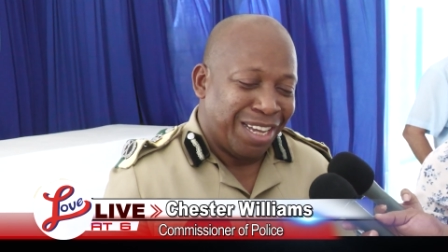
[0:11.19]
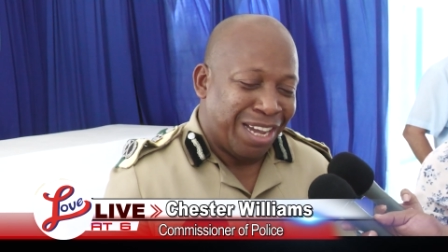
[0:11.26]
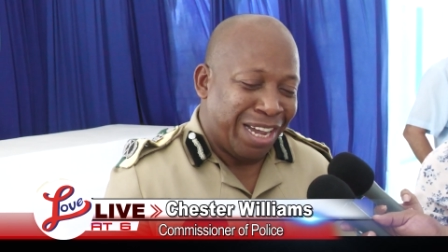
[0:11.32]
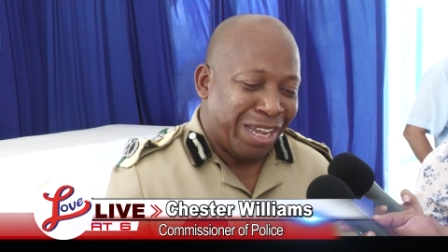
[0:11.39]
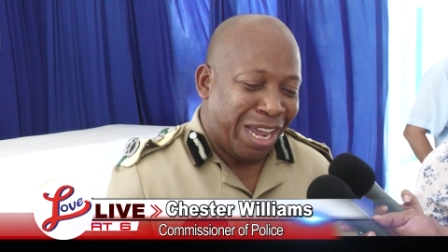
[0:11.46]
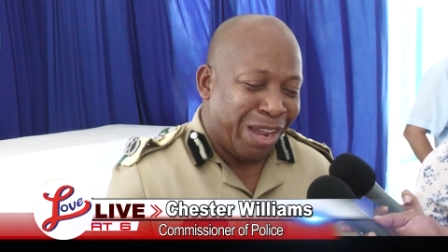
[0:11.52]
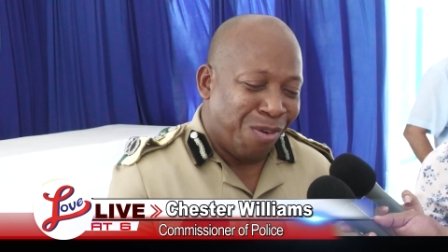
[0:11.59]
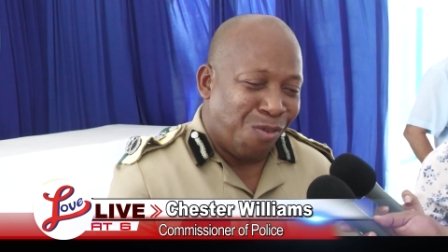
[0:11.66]

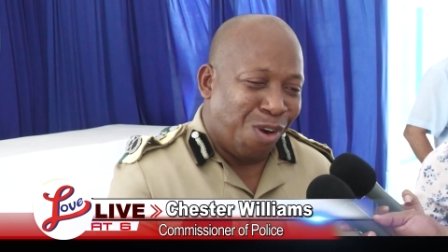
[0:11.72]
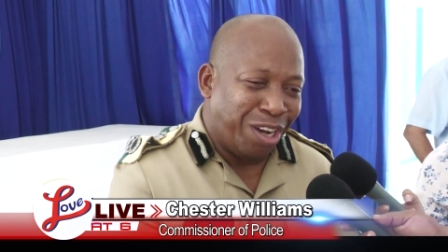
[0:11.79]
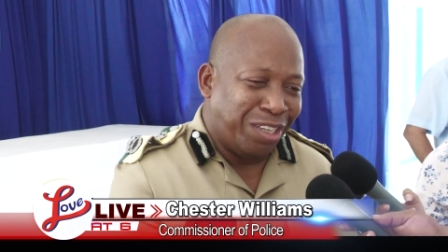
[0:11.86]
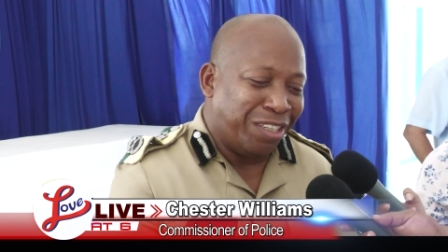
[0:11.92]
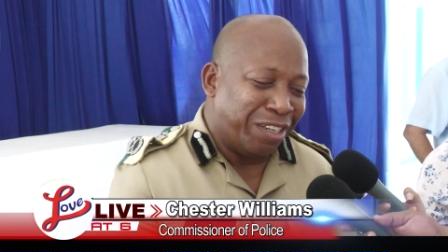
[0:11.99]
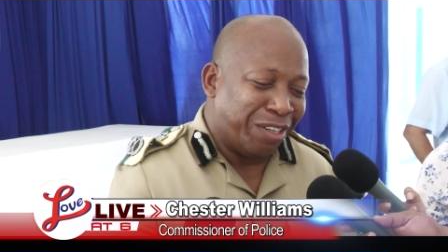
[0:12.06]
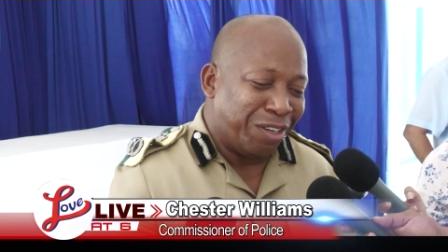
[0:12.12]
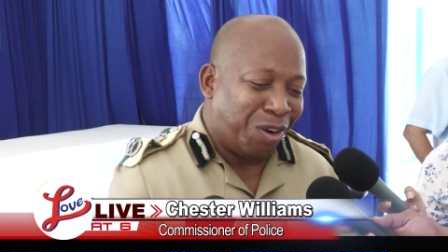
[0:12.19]
I, I
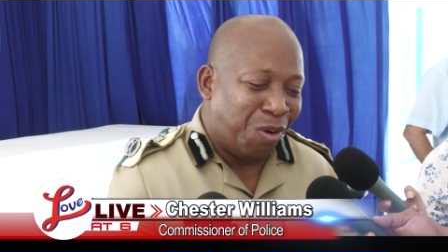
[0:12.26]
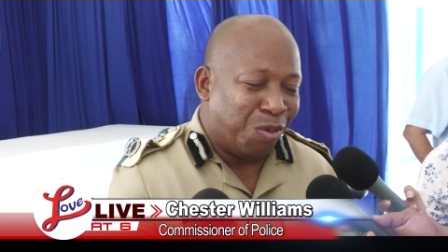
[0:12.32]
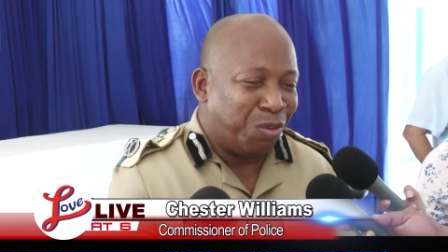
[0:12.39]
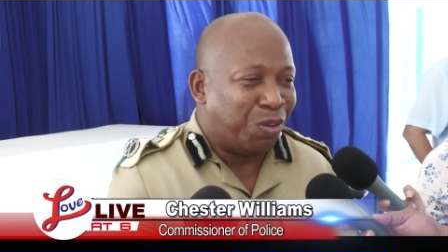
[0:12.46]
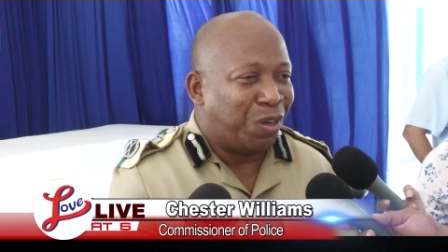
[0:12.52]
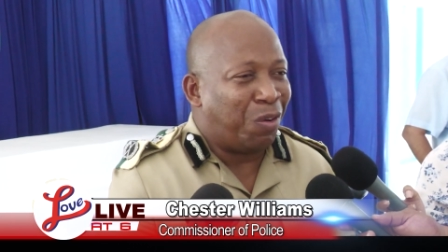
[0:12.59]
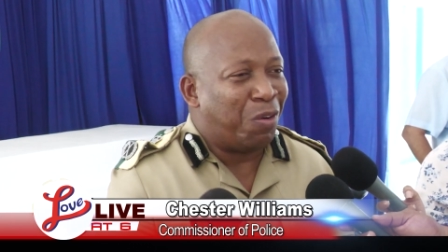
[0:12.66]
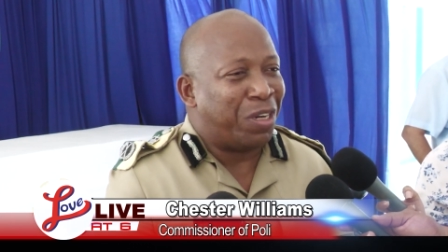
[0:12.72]
wonder
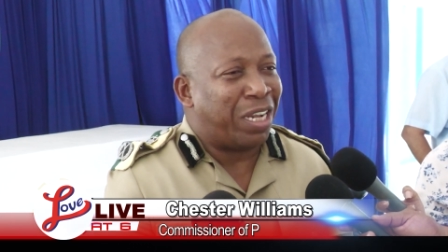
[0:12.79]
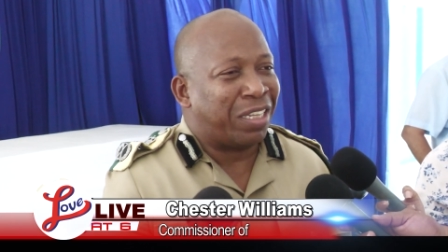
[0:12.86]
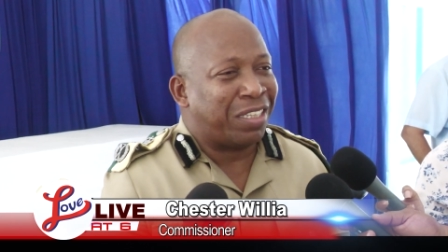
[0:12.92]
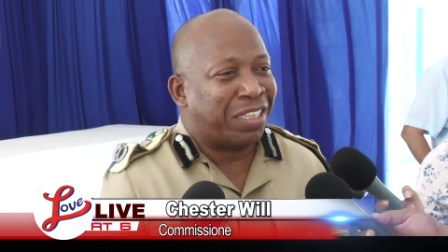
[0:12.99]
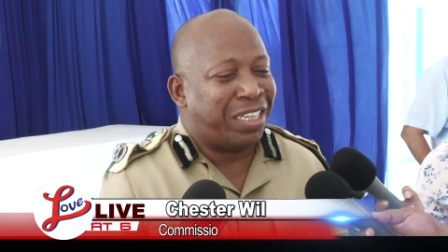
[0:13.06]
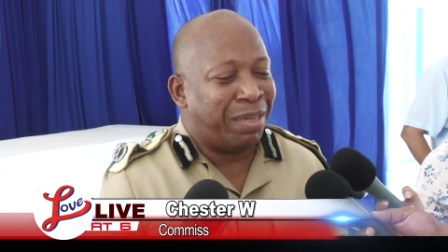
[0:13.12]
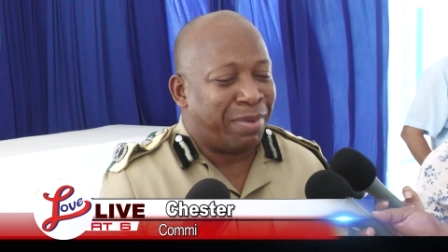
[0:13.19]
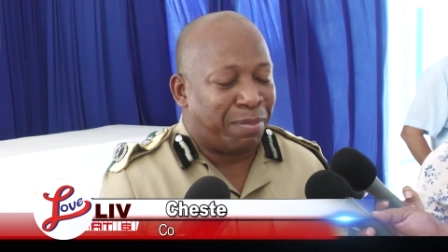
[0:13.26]
how, how
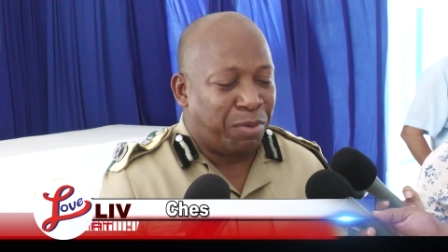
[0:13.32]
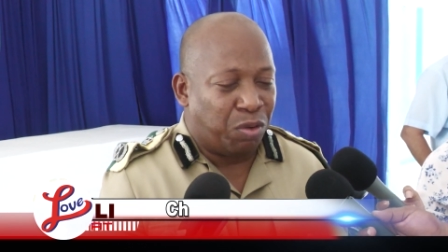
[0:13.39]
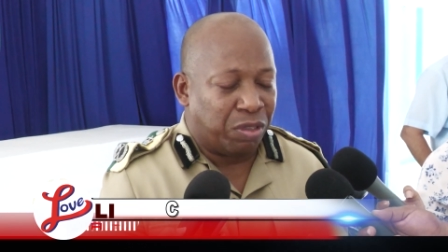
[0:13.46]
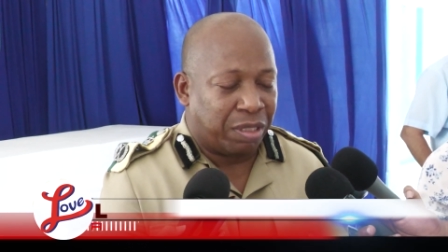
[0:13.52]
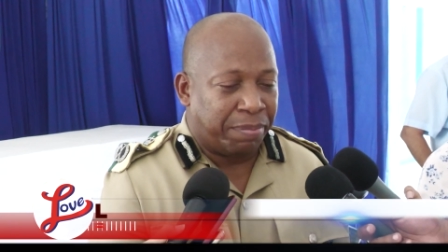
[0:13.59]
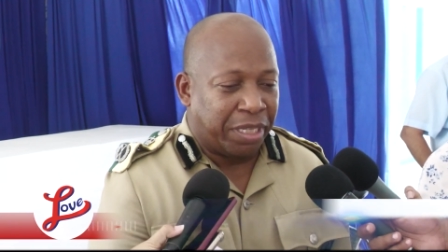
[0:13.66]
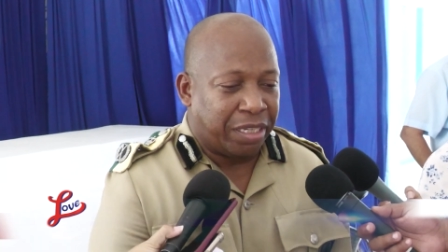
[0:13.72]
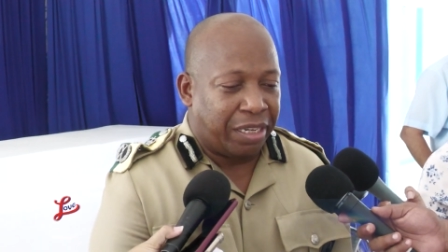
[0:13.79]
that came
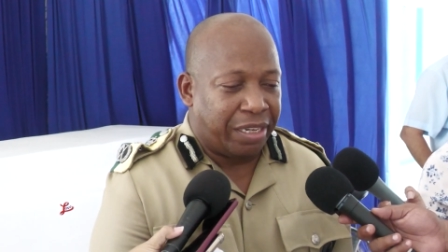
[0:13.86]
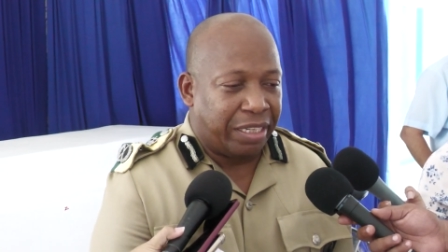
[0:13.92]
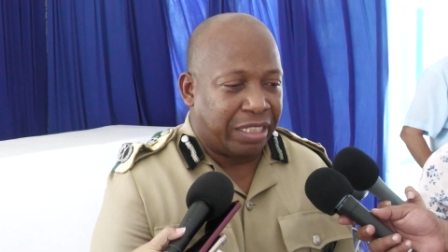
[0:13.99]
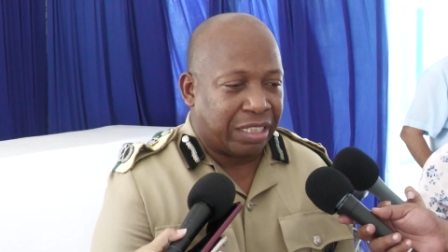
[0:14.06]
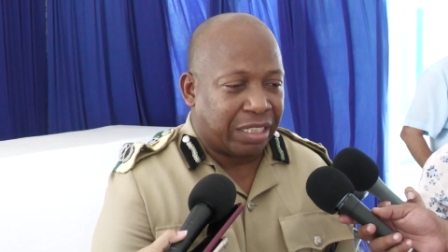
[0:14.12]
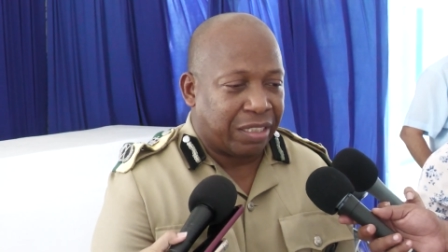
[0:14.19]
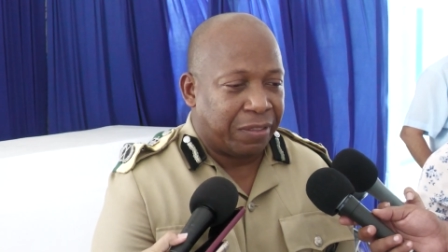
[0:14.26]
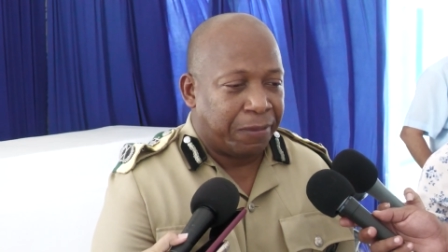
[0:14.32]
about,
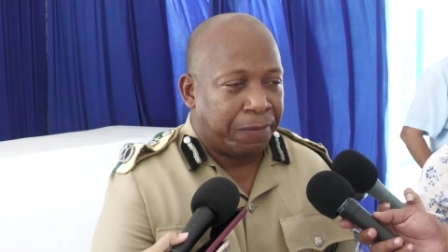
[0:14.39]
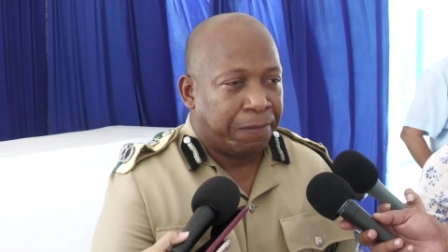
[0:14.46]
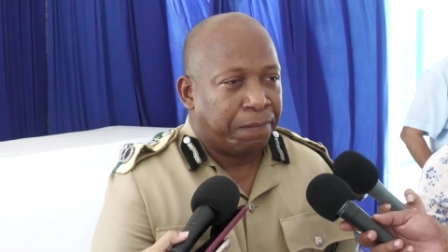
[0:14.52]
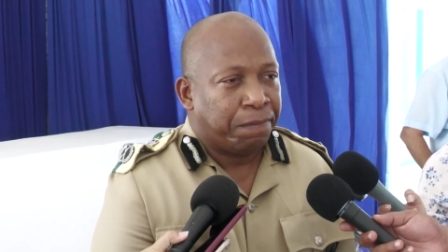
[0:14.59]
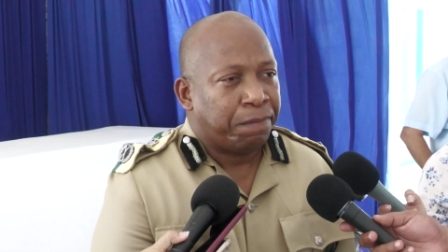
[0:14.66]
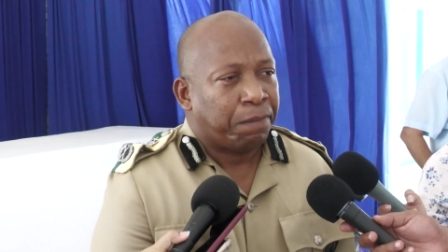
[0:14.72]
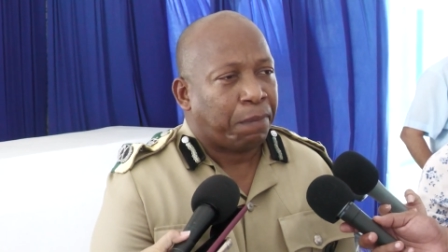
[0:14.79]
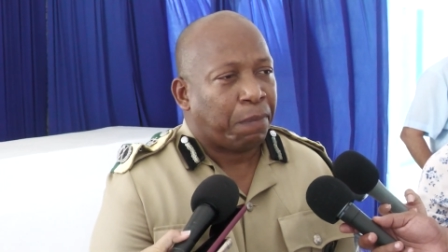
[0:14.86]
because
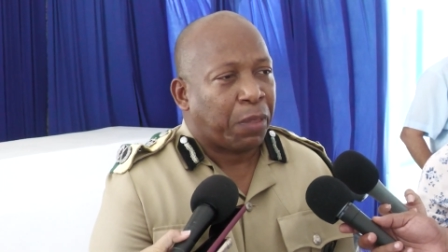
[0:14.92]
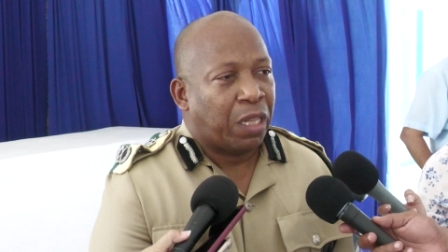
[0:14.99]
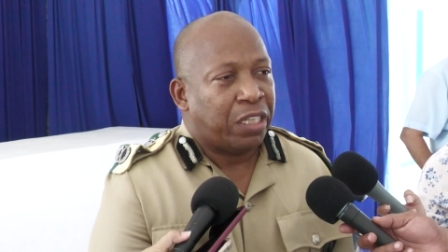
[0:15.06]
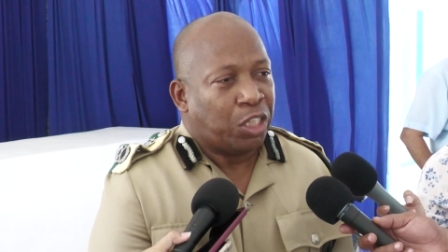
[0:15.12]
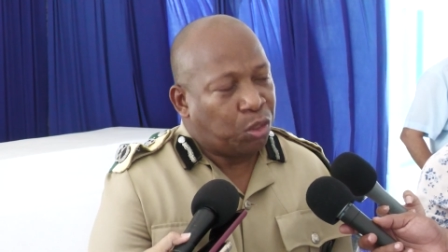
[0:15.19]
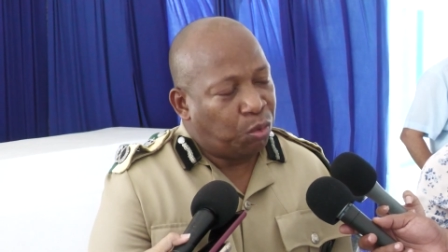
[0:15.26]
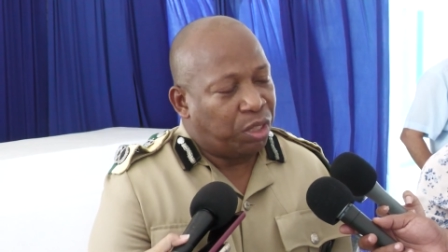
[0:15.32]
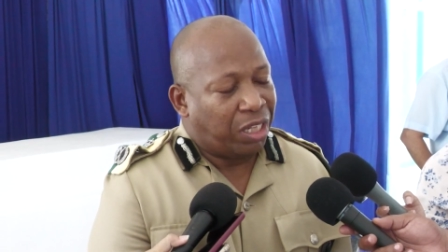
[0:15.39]

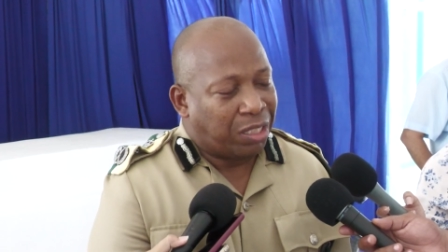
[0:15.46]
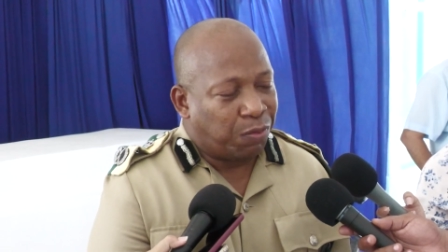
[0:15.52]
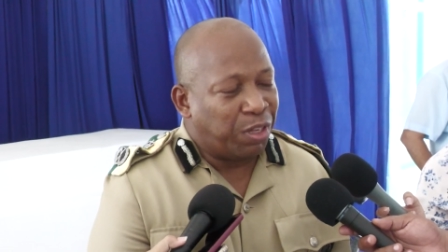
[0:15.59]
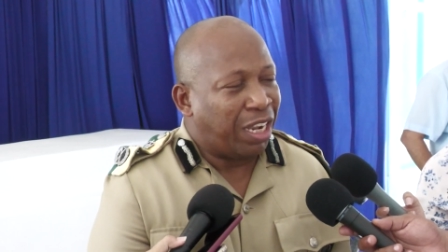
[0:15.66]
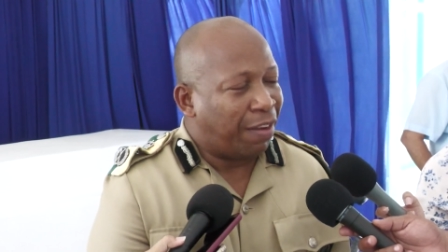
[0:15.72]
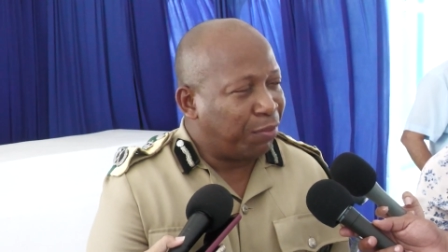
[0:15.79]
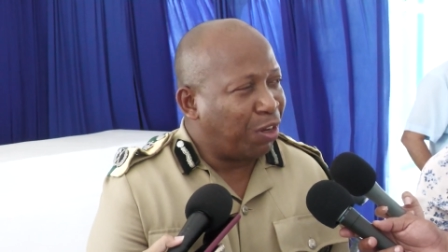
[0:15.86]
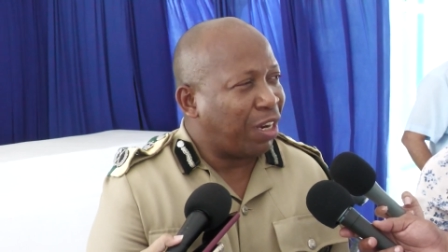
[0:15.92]
the truth is
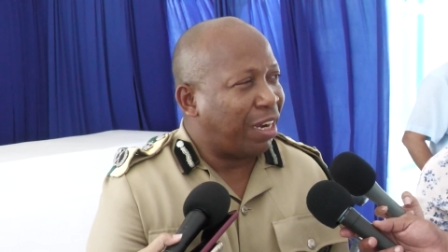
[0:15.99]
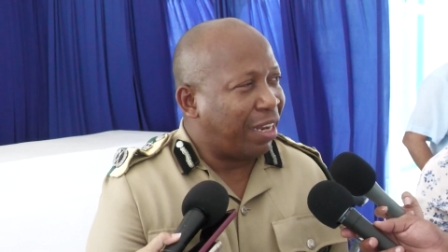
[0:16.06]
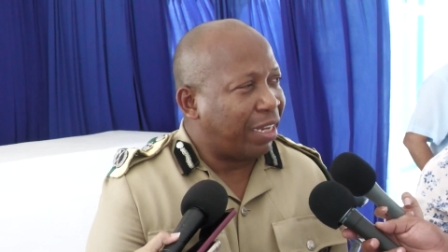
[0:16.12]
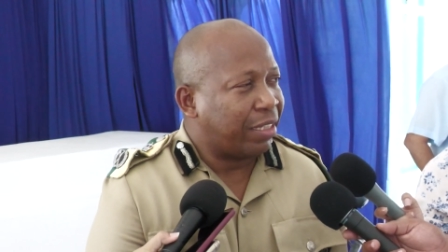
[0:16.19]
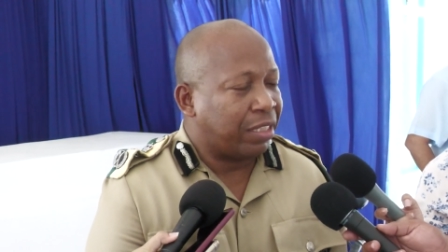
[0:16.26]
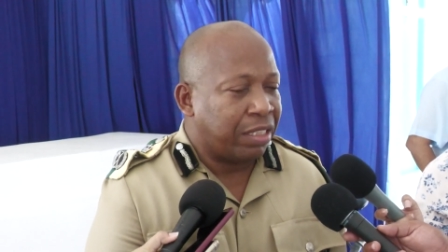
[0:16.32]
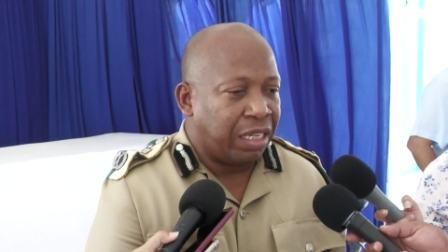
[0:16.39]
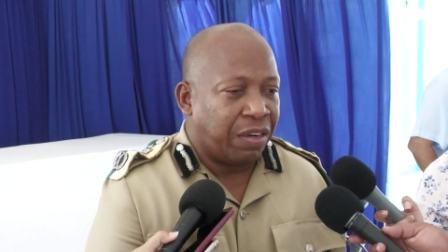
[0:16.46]
we have done a lot.